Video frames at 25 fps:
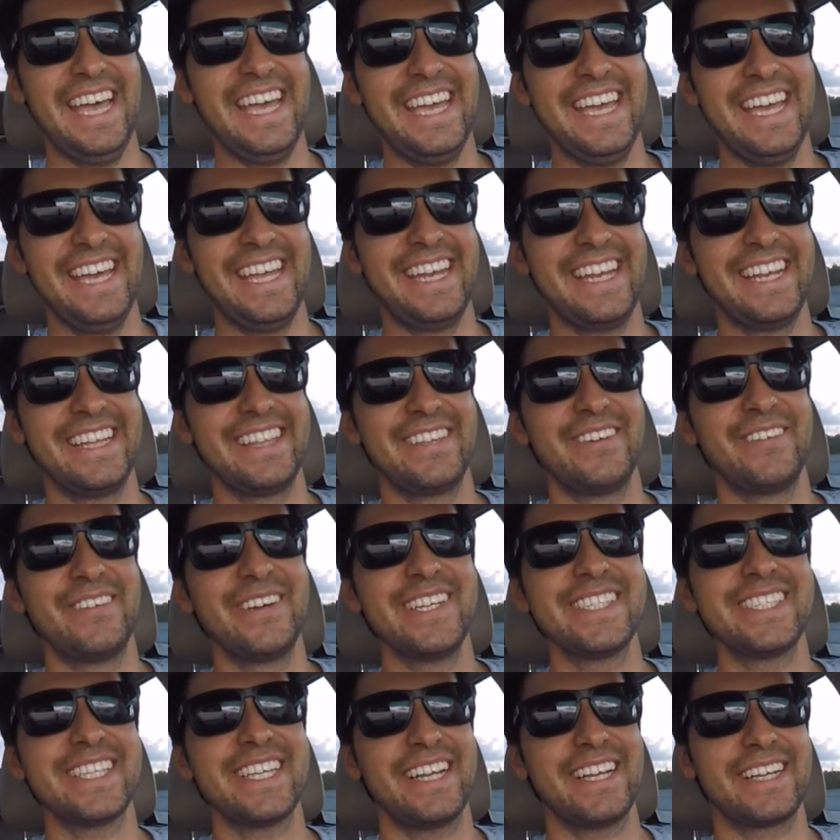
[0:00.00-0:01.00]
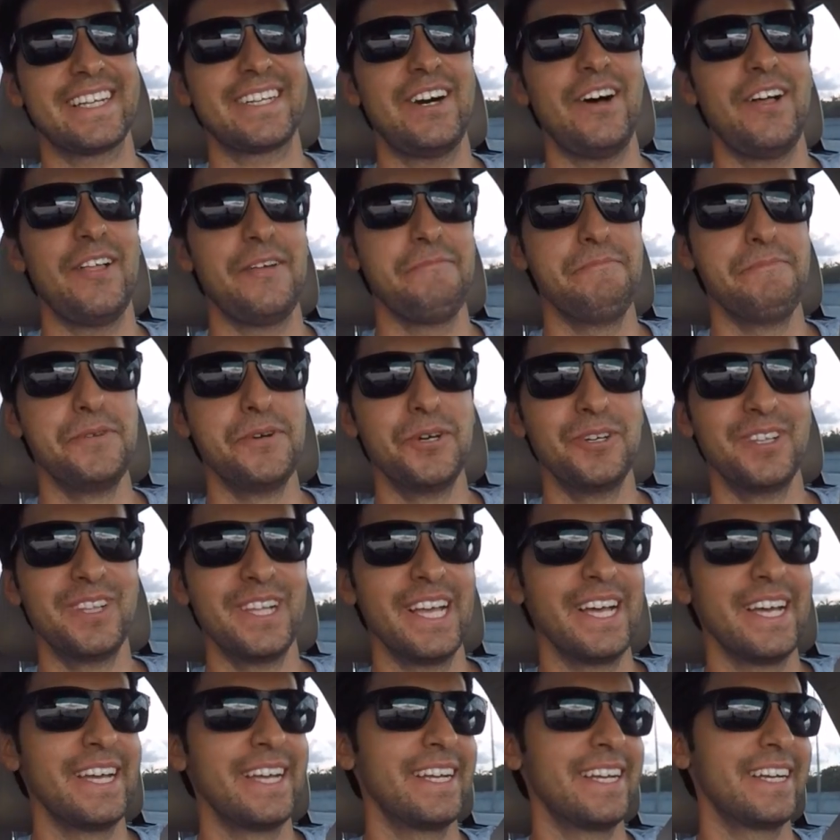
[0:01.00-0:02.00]
And the reason I call it mood
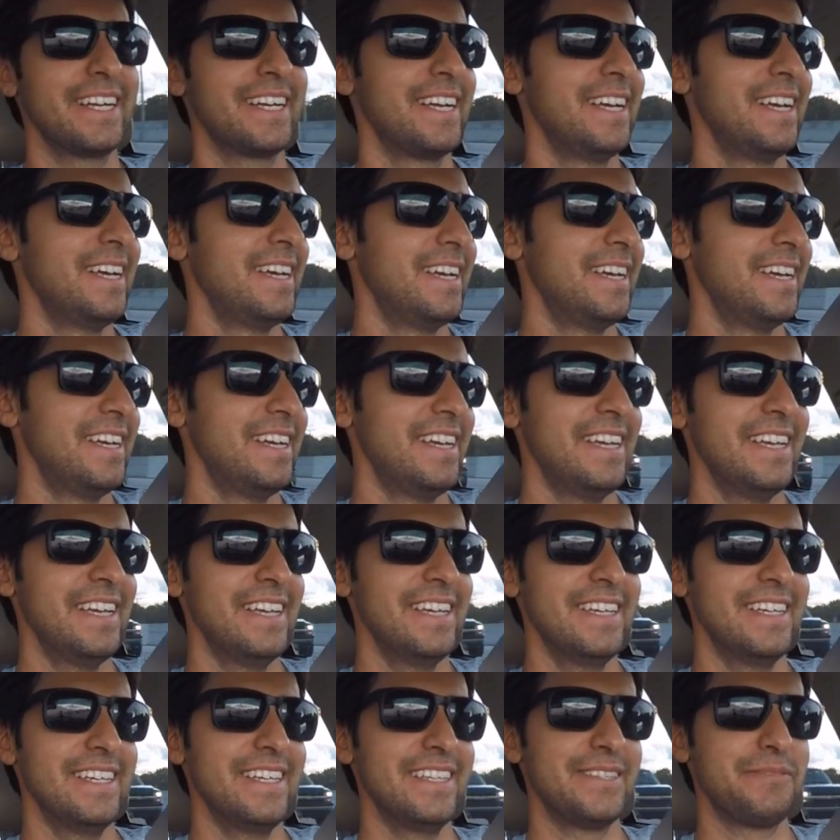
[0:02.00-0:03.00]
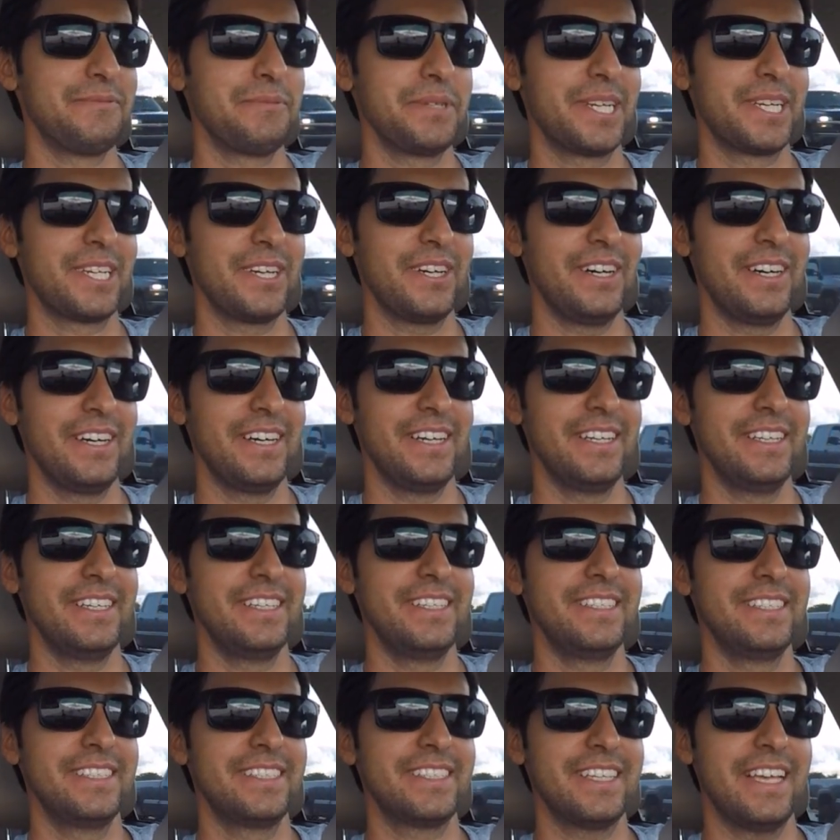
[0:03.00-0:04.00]
lighting is
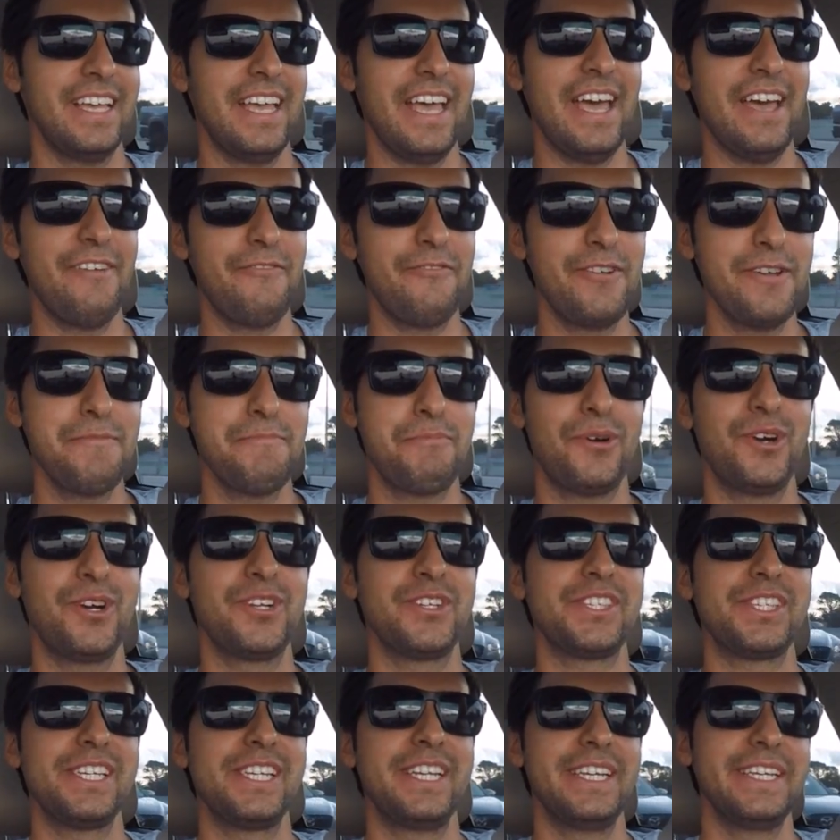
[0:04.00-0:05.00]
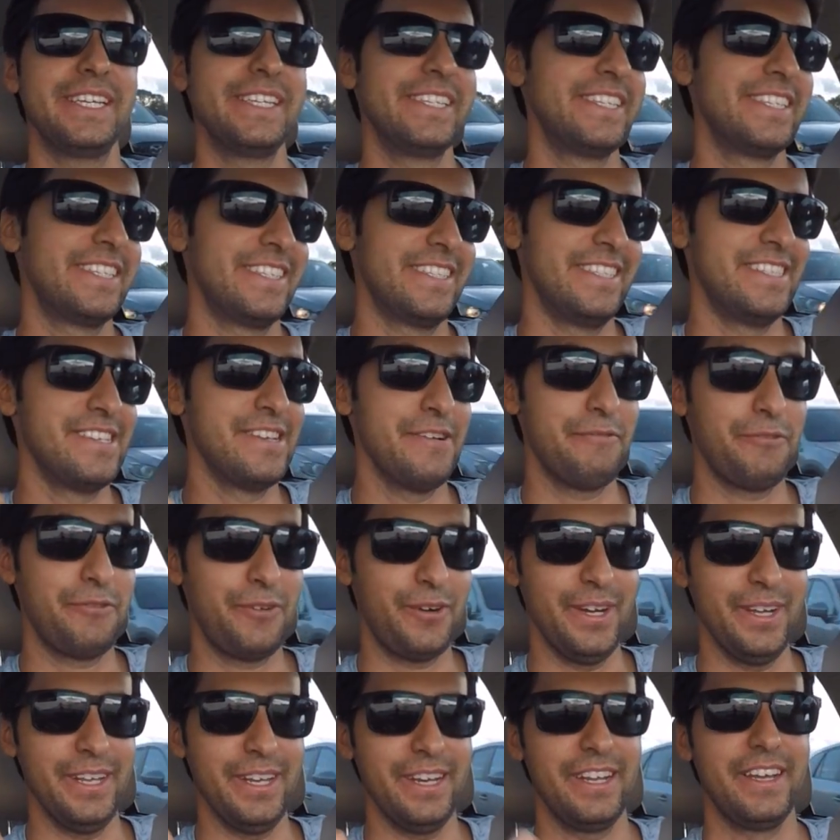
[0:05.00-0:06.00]
because every person is
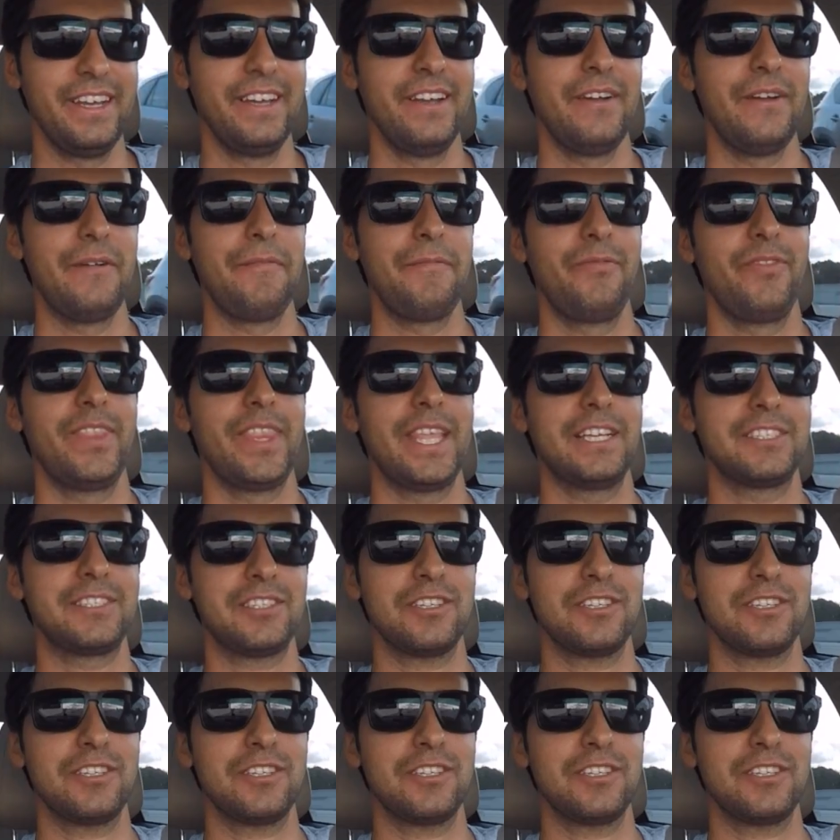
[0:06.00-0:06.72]
different.